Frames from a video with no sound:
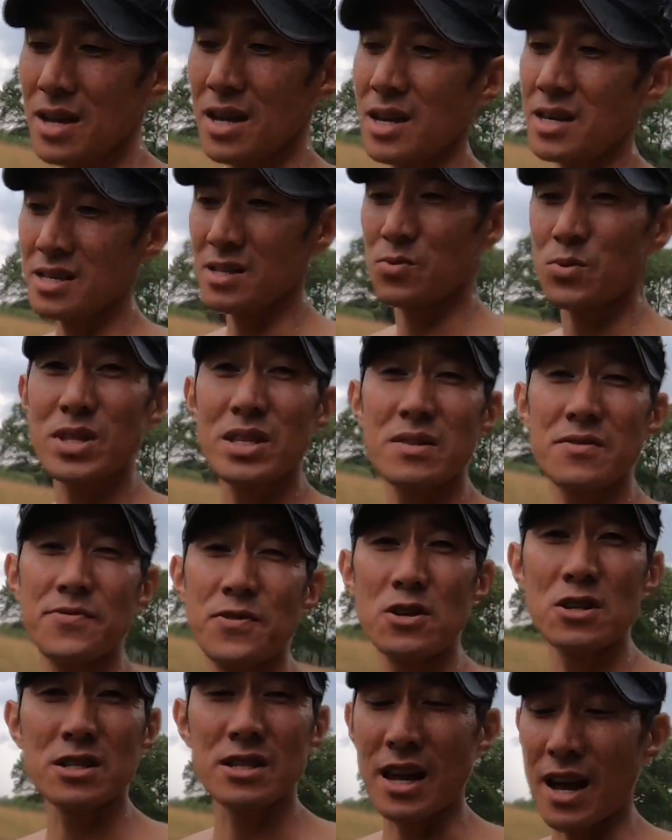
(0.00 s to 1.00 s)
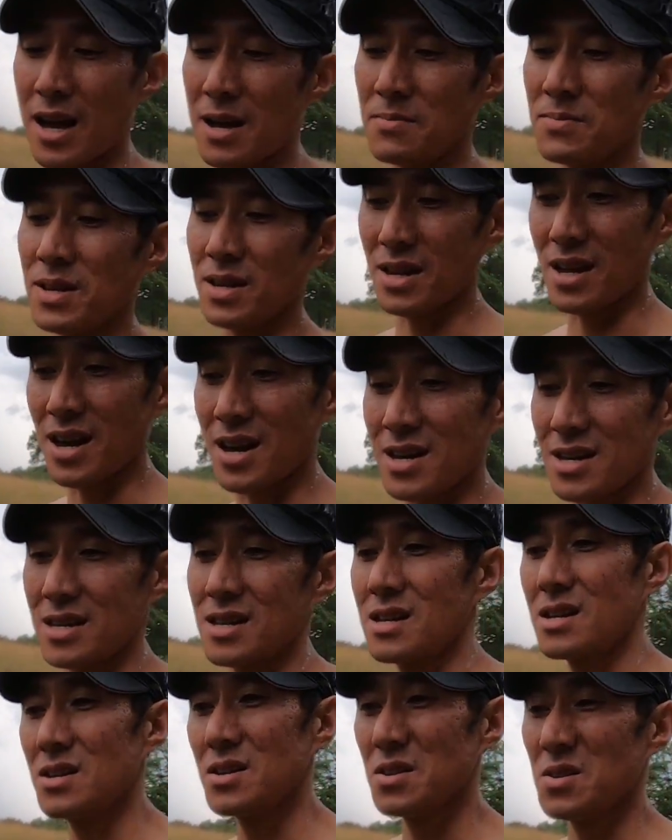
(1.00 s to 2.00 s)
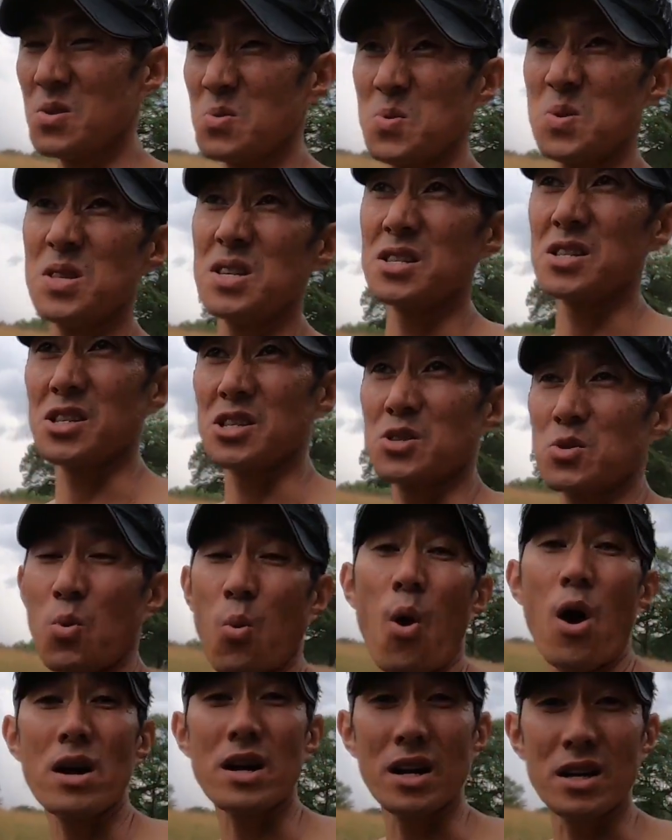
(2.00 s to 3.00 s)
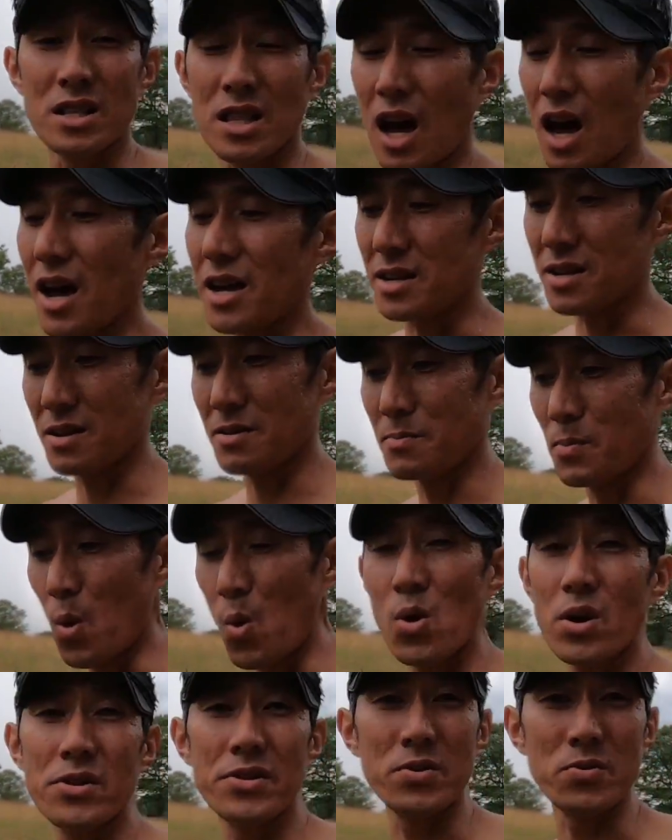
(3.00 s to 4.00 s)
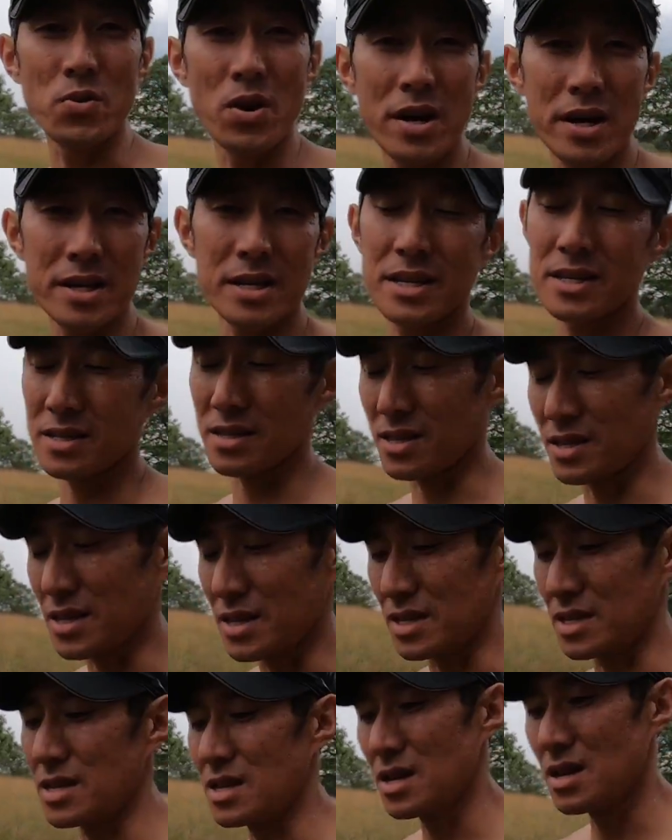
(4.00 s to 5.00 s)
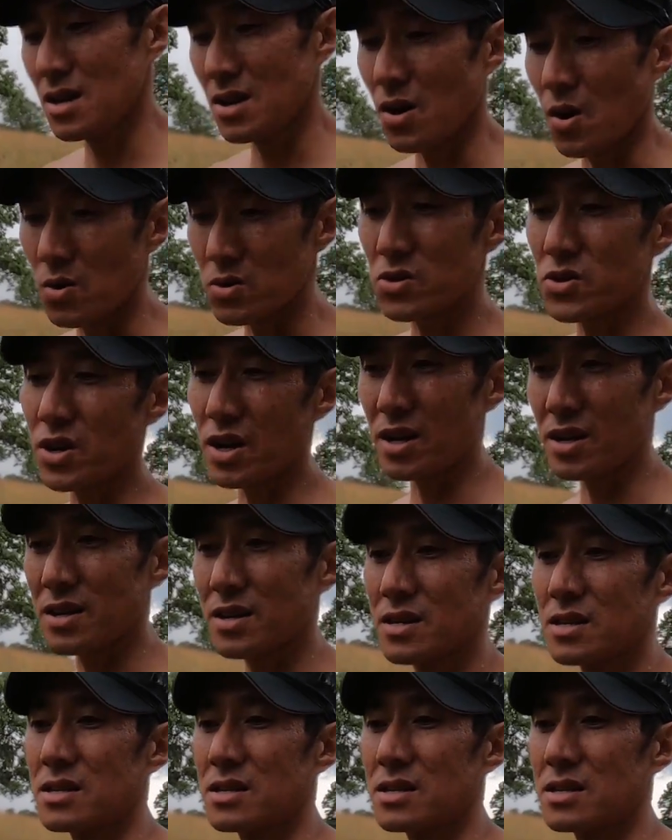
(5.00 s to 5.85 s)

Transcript: And it's really the first time that I really just walk a lot more than running in the ultra.